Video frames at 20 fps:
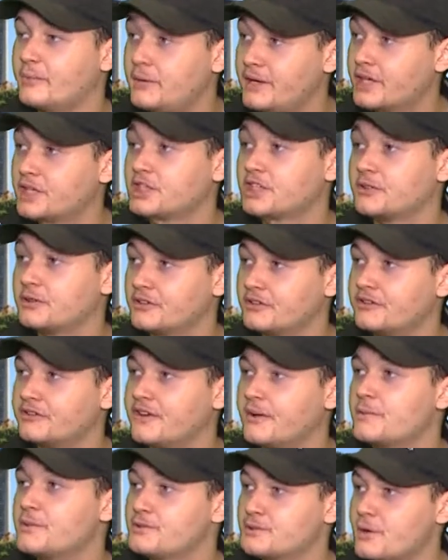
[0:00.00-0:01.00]
a picture with the
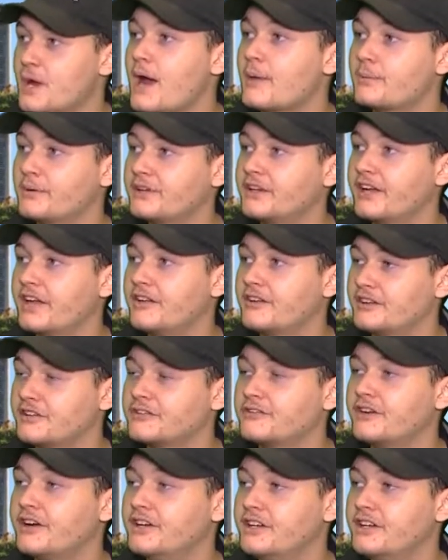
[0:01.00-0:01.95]
famous rapper together. It's uh-huh.